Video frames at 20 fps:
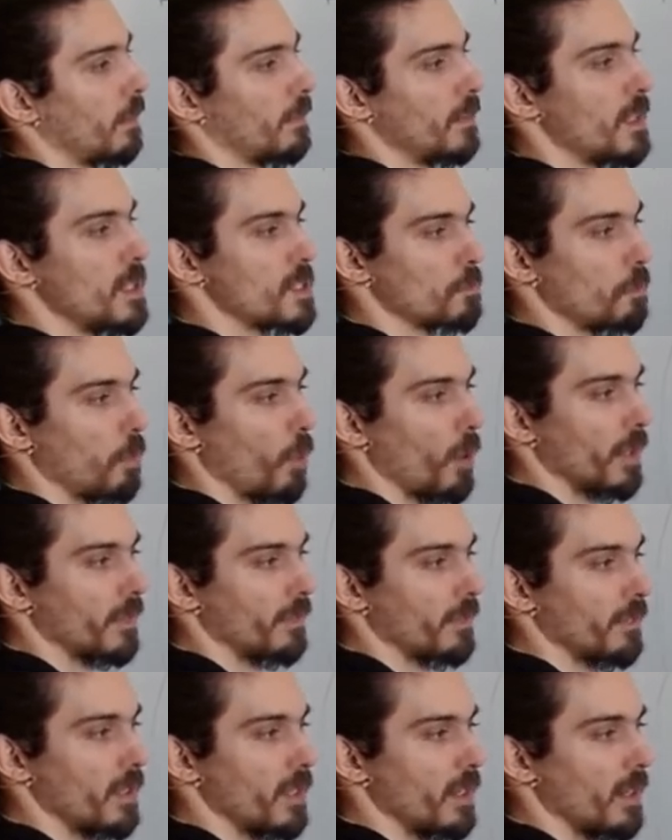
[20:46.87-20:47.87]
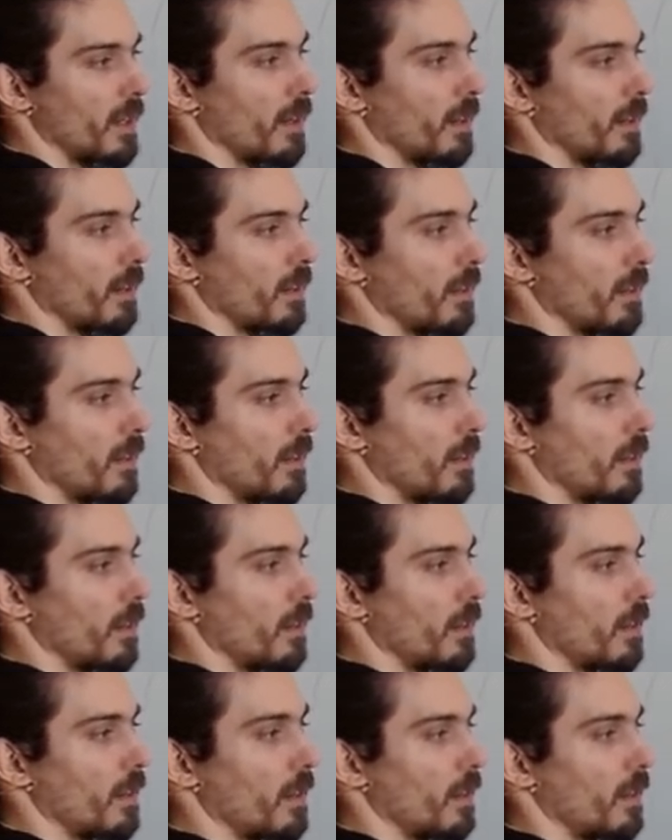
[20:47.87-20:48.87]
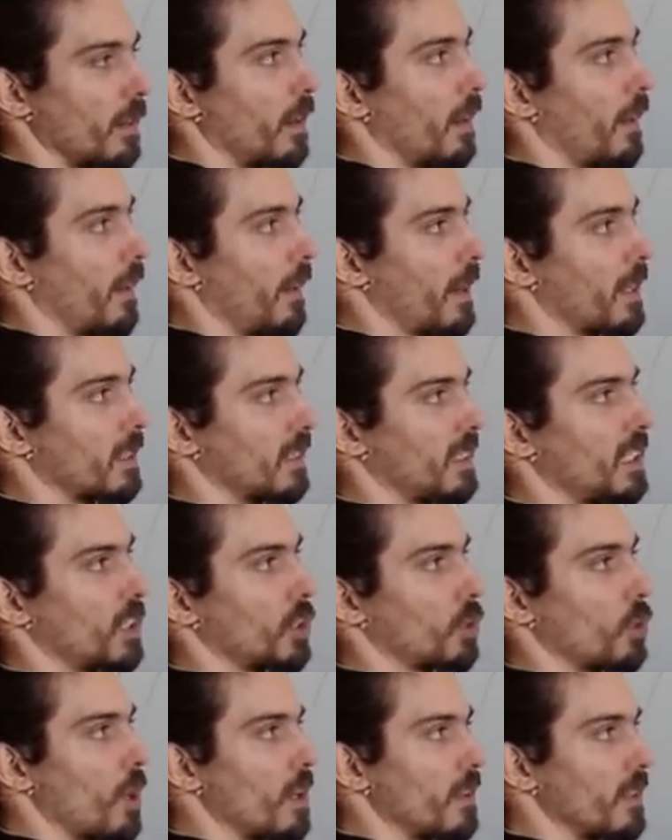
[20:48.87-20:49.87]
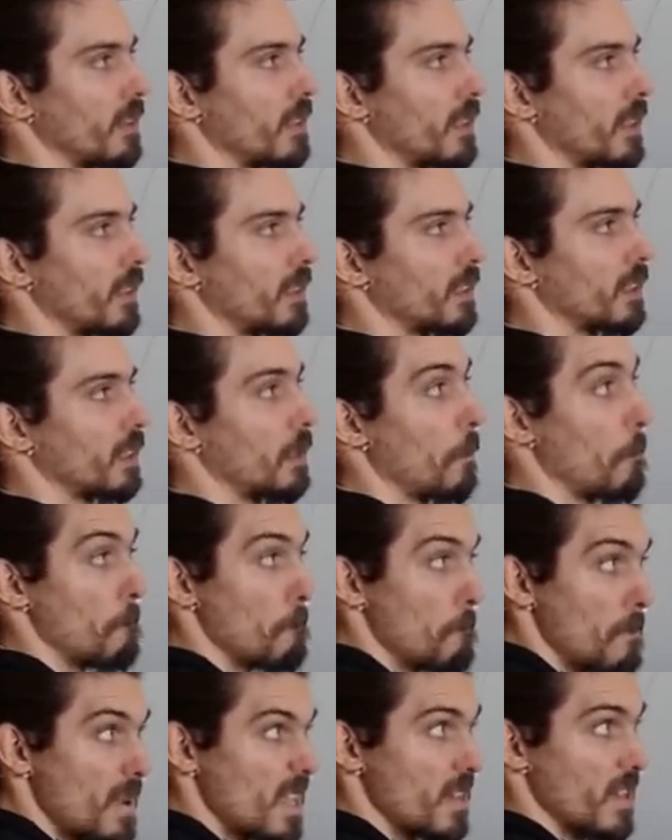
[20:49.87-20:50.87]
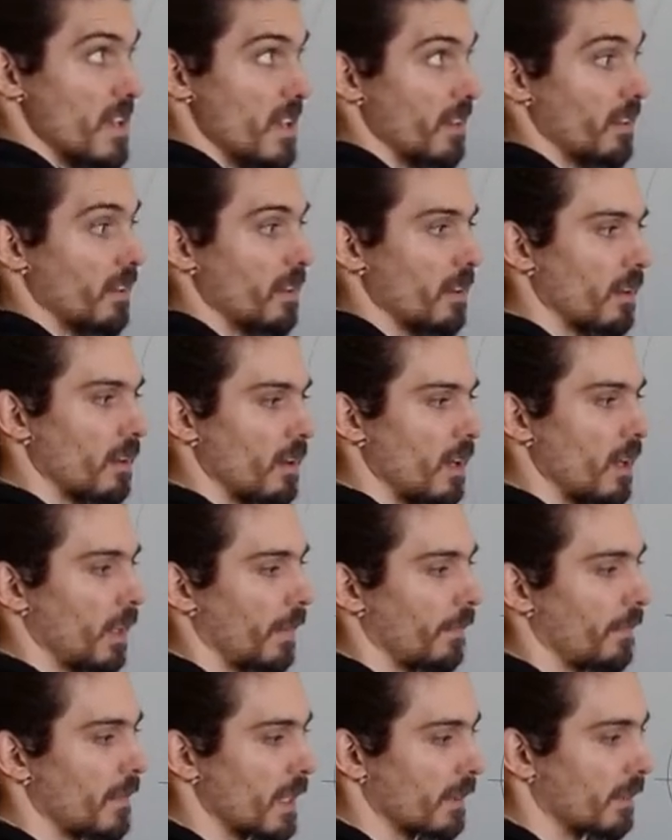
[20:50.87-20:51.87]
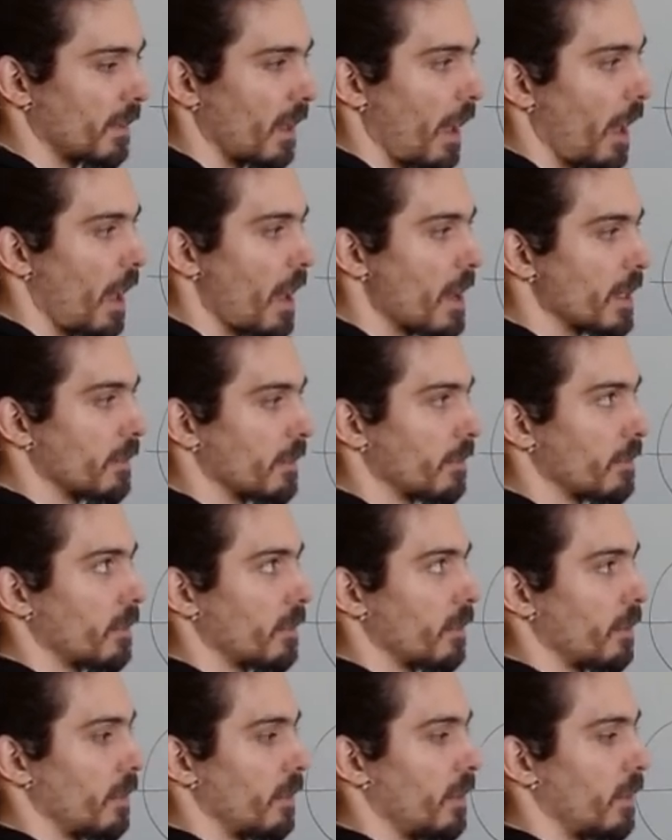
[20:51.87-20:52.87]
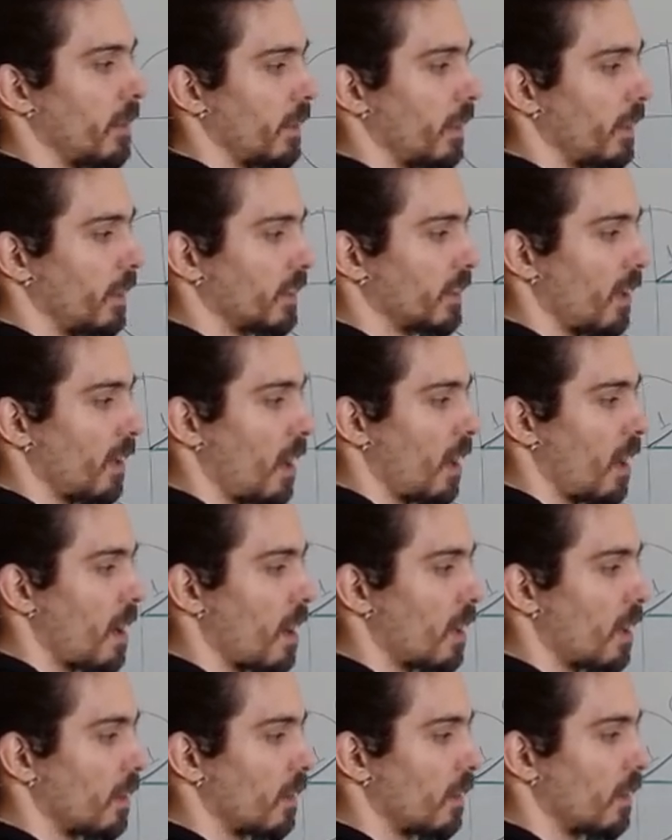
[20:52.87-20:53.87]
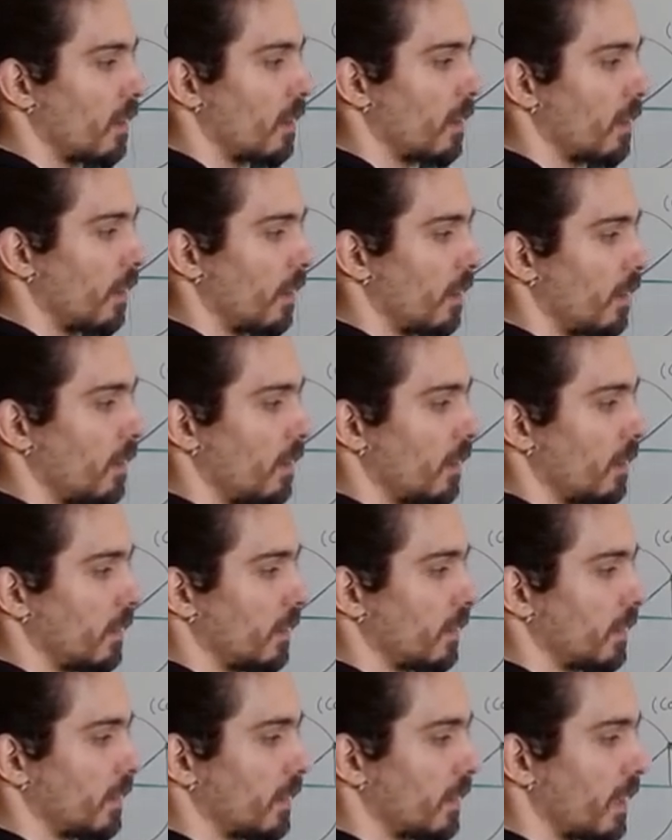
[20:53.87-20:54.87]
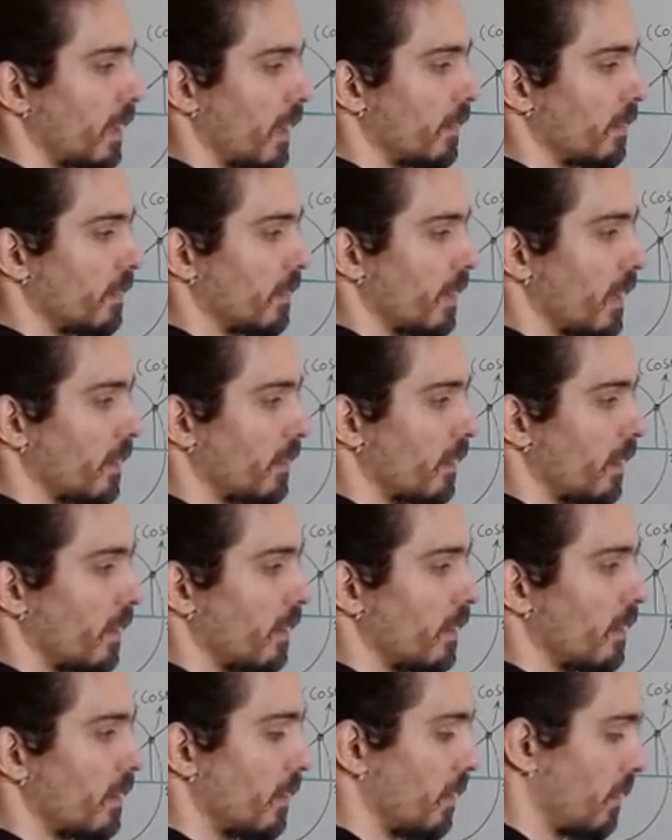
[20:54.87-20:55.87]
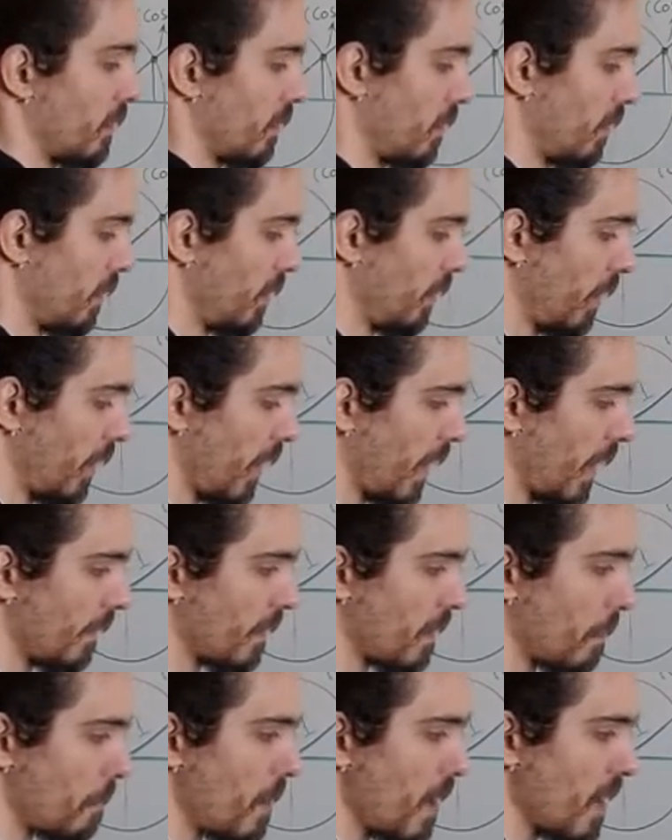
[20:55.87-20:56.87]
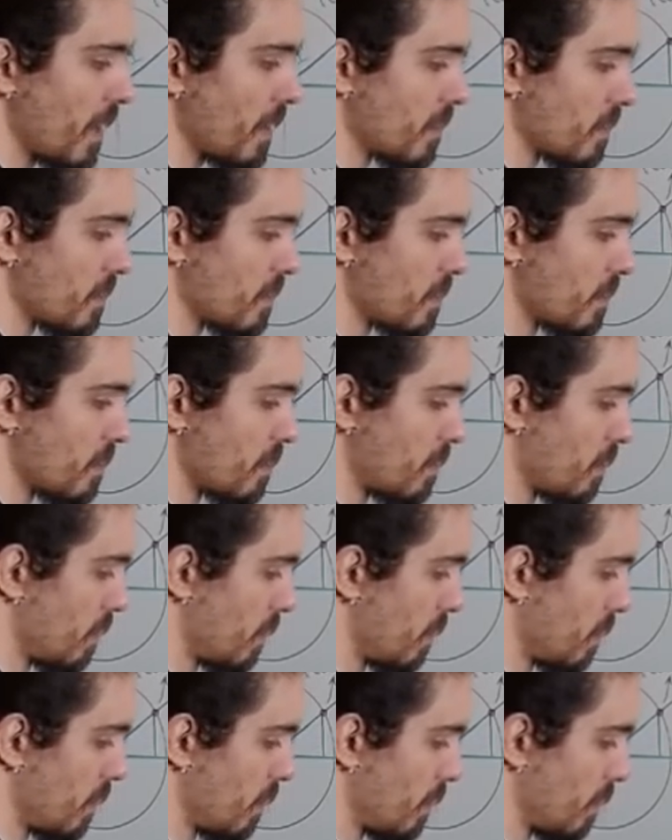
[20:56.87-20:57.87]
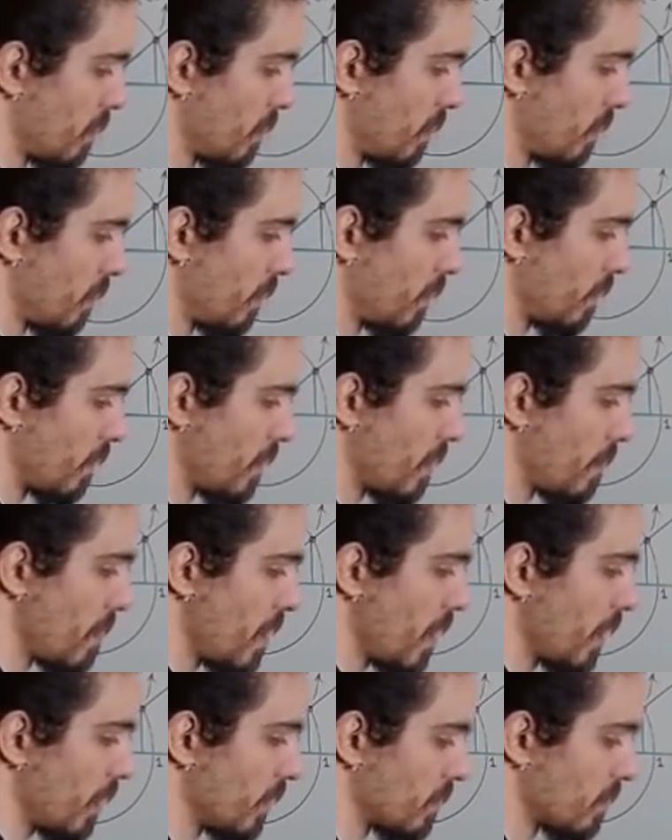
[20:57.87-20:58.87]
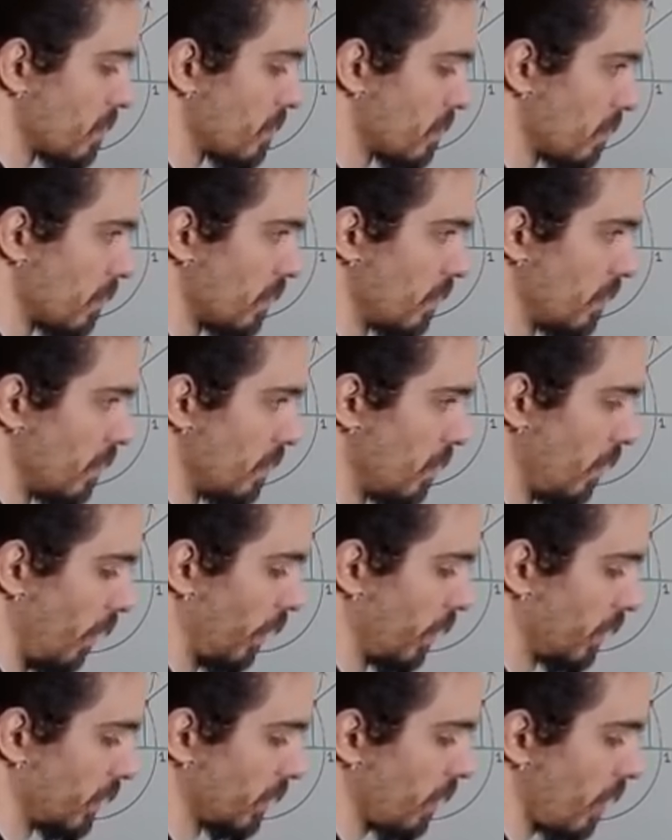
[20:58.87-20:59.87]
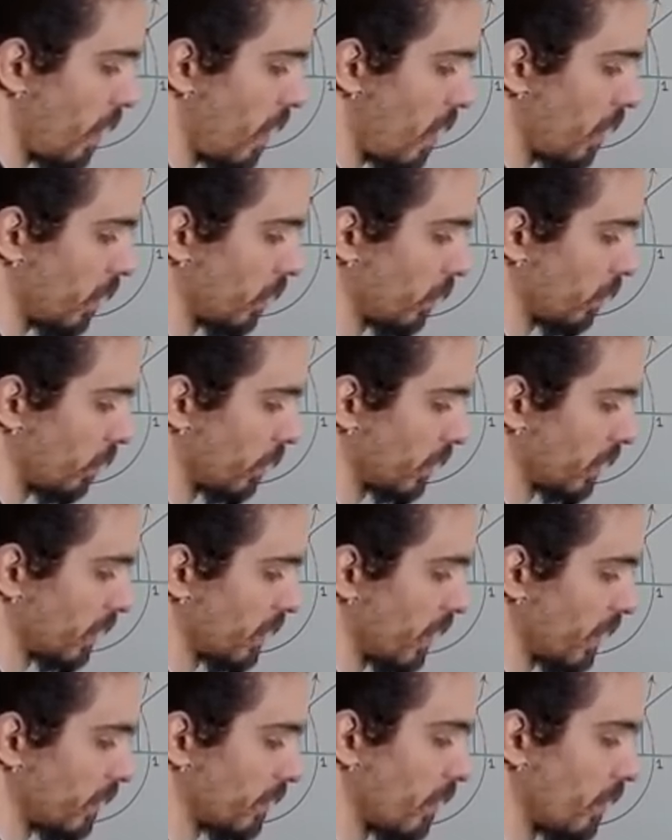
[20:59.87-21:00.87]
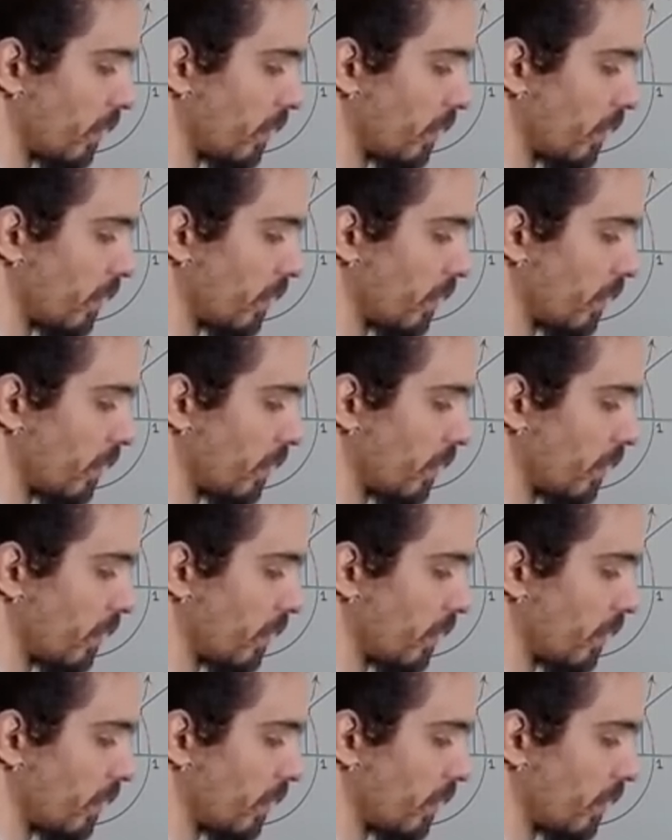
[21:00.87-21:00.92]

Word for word: This point here has these coordinates, meaning that the height is r sine theta and the base, the base is r cos theta.